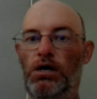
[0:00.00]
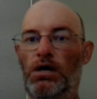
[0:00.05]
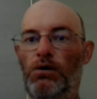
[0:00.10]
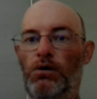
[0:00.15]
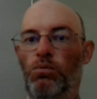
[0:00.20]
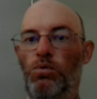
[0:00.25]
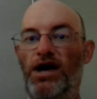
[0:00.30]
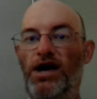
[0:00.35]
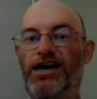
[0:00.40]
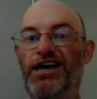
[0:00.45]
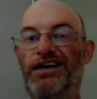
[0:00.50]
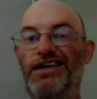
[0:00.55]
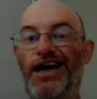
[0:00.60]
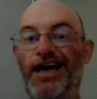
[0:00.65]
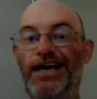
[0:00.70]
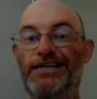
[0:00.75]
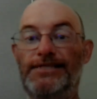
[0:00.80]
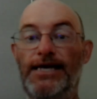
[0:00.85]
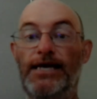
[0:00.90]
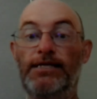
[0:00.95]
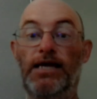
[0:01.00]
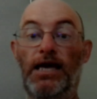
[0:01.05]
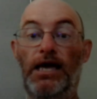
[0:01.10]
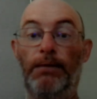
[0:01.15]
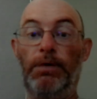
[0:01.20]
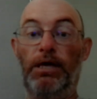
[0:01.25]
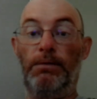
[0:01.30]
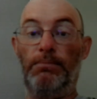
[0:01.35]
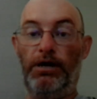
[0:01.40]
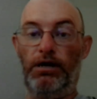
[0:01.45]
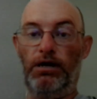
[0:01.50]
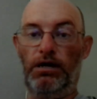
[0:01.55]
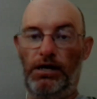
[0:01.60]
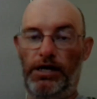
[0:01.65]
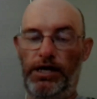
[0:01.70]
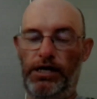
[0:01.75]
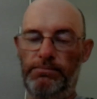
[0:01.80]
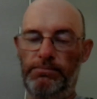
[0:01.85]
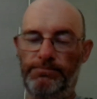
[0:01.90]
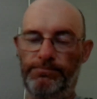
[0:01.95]
recognize that name
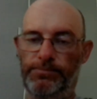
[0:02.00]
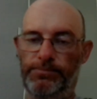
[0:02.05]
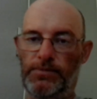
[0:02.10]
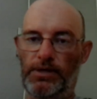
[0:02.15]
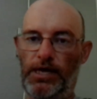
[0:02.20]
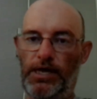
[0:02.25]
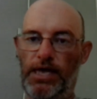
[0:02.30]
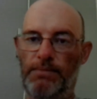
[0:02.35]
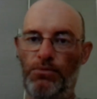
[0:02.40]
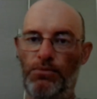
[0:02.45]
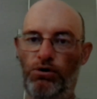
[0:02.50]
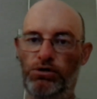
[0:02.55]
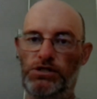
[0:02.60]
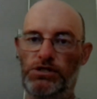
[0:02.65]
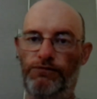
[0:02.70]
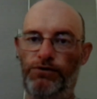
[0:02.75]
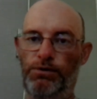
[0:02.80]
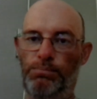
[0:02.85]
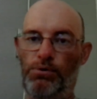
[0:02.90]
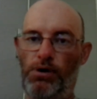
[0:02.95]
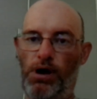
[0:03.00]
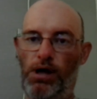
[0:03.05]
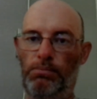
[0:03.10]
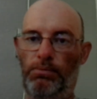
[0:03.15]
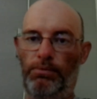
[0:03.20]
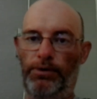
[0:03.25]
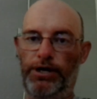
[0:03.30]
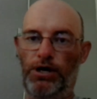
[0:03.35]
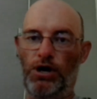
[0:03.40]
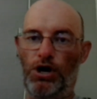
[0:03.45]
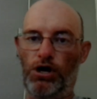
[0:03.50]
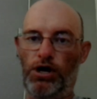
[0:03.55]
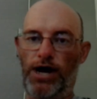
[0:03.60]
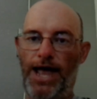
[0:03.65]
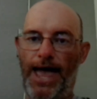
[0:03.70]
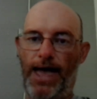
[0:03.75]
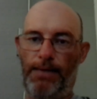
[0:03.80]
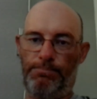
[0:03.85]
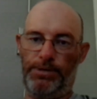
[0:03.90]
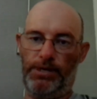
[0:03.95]
immediately, and most of you probably aren't
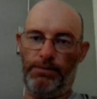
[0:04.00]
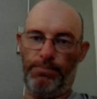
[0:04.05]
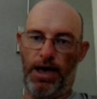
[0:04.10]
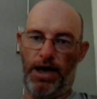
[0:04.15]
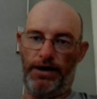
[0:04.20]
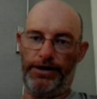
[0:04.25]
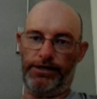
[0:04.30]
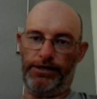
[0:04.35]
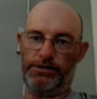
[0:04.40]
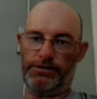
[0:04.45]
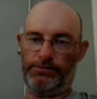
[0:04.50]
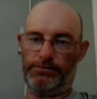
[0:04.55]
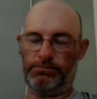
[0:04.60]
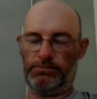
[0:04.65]
happy about it.